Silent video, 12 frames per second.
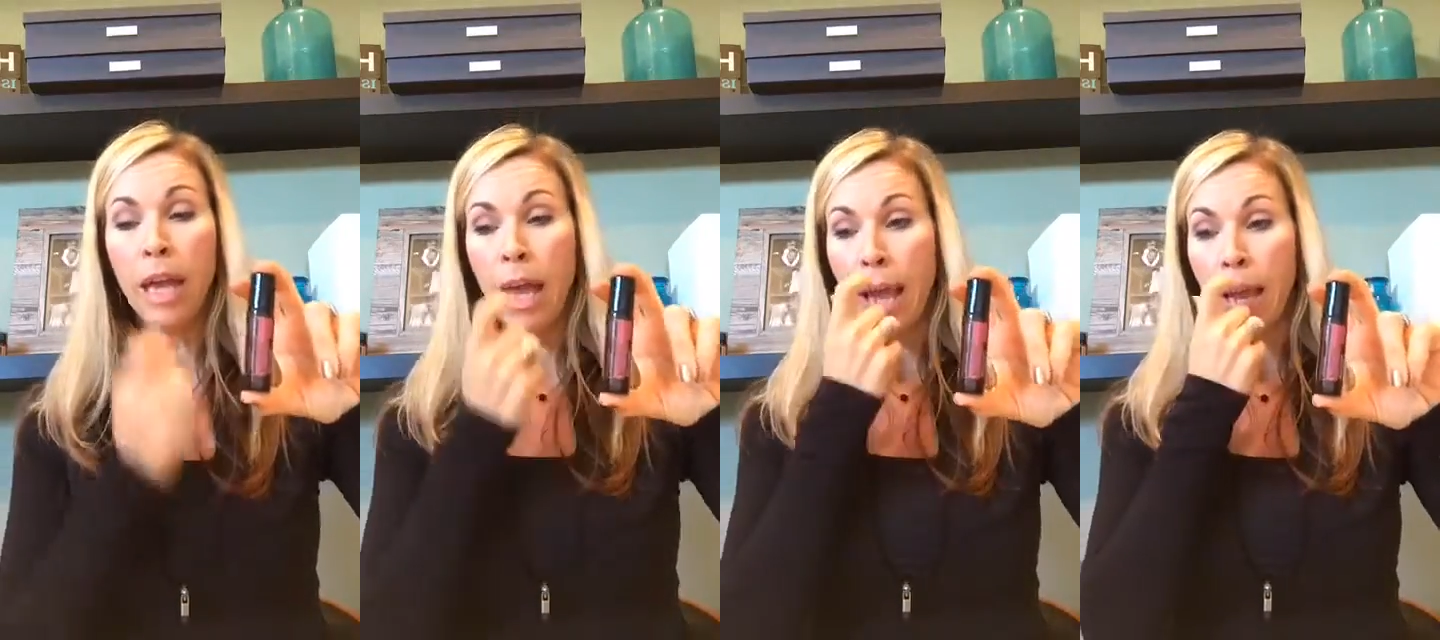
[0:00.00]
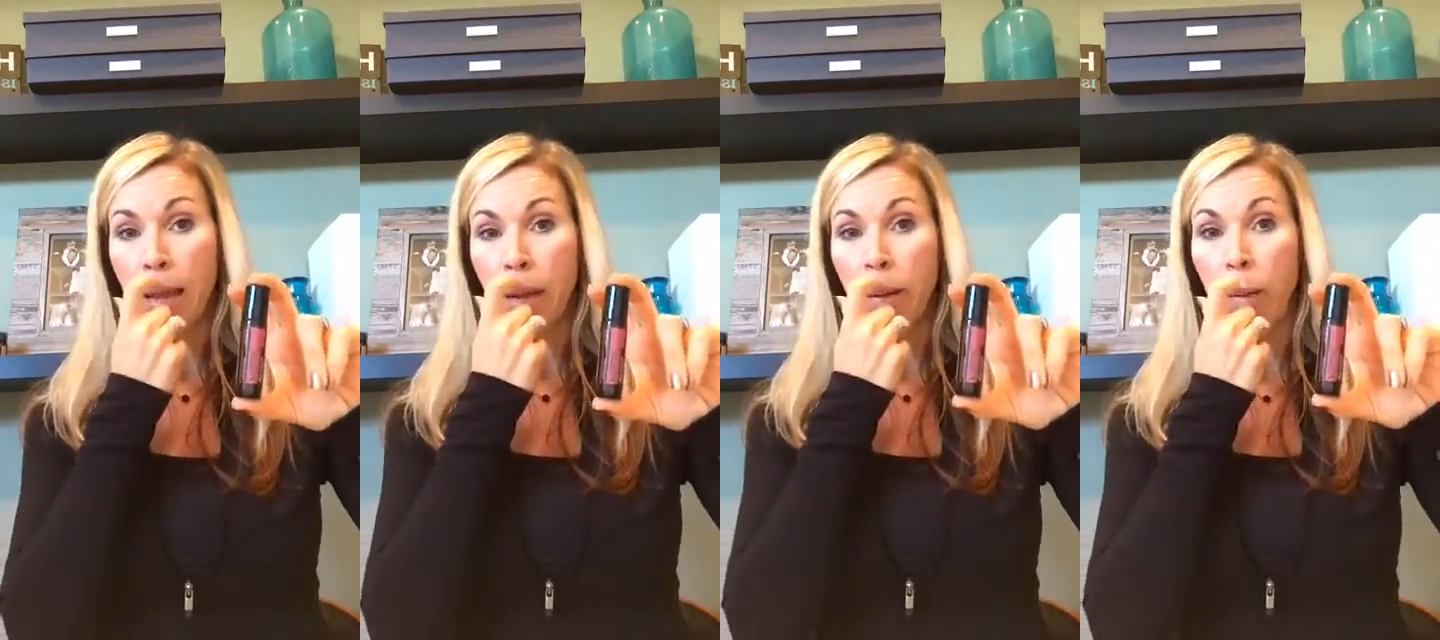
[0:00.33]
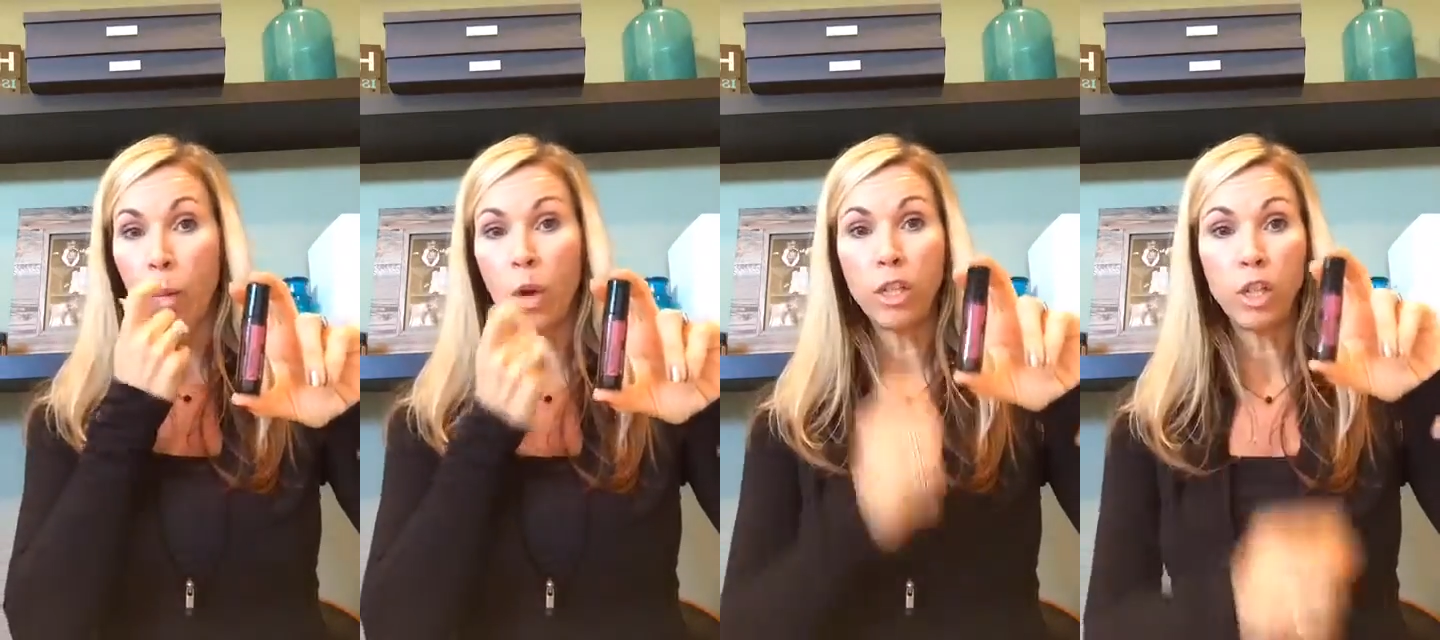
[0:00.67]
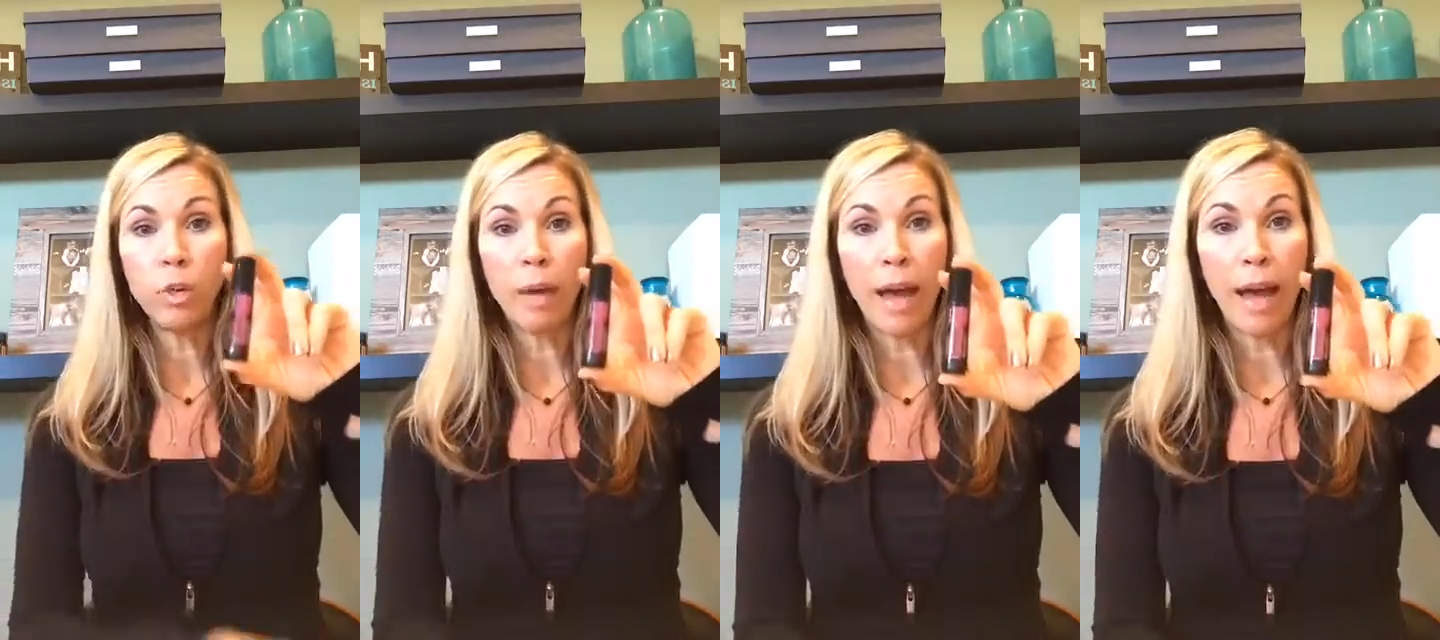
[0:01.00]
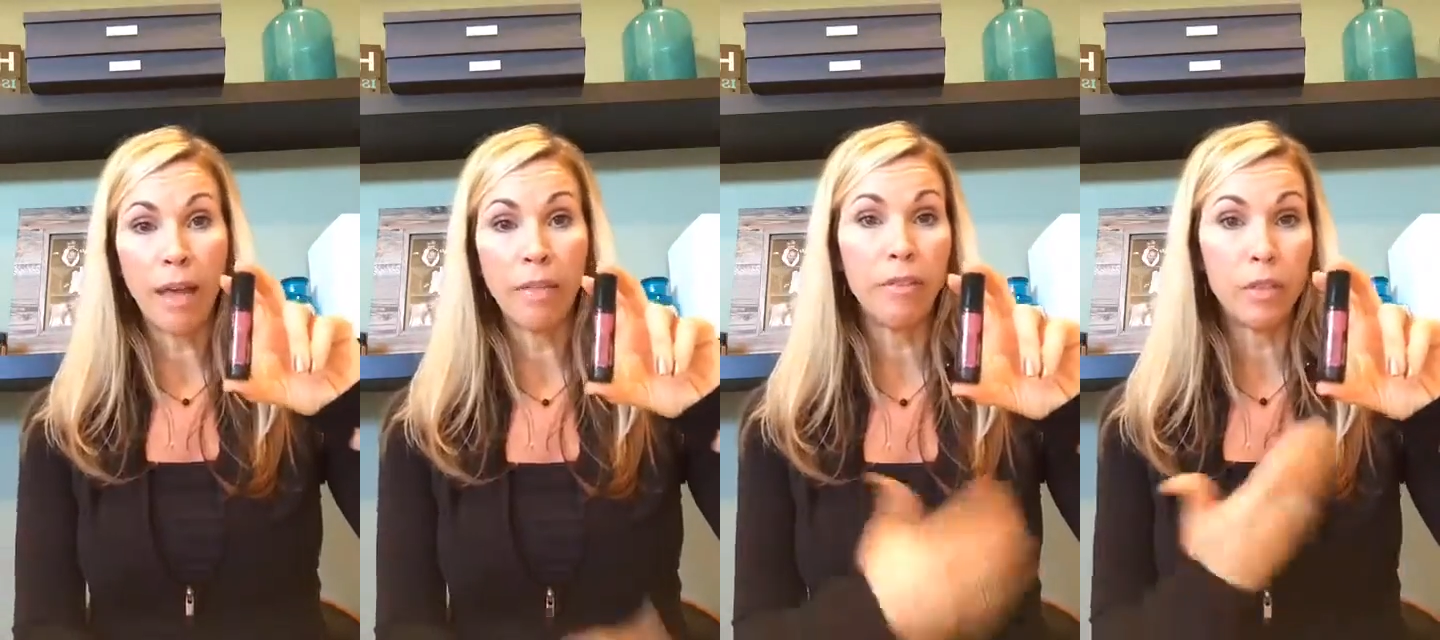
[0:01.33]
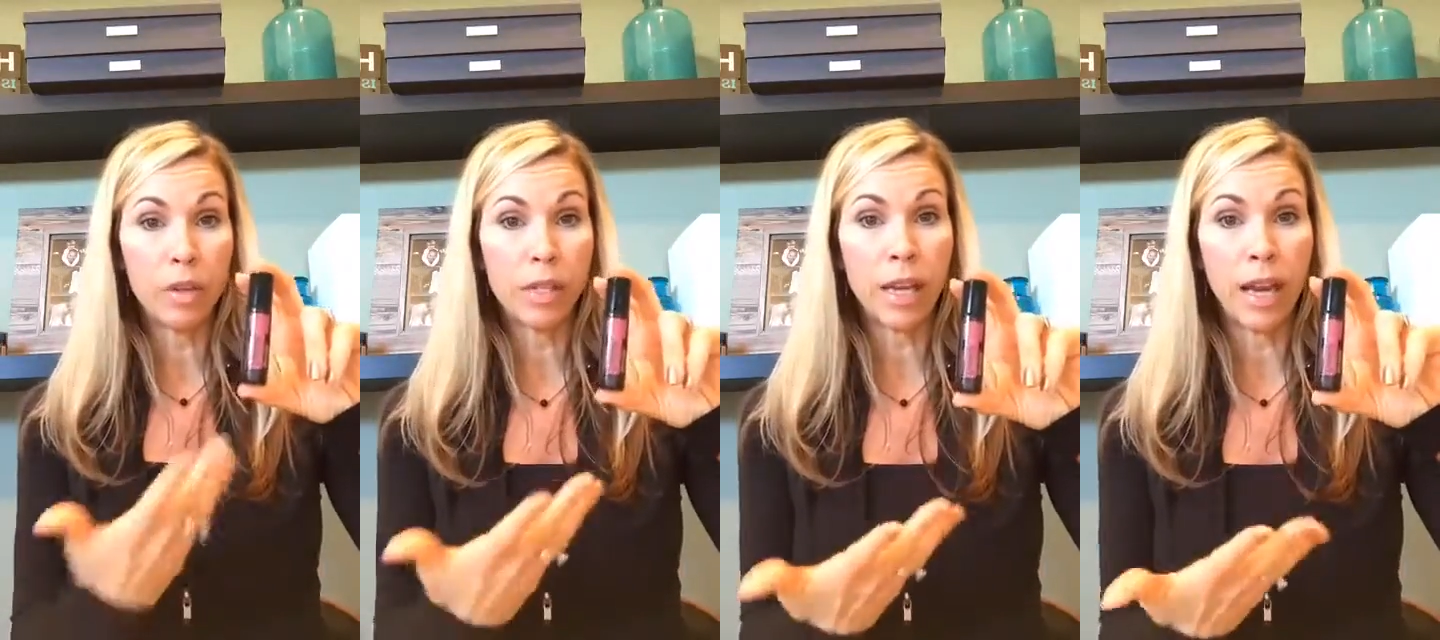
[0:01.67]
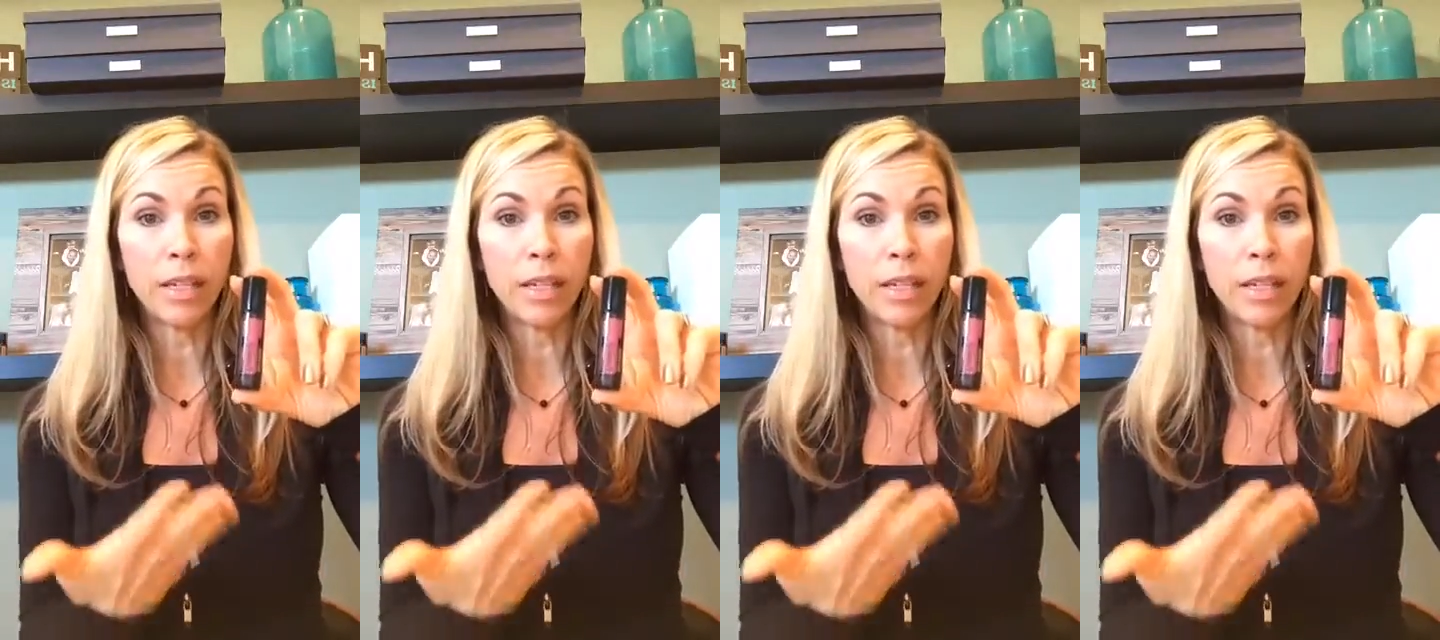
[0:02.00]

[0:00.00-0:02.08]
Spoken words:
And once you if you decide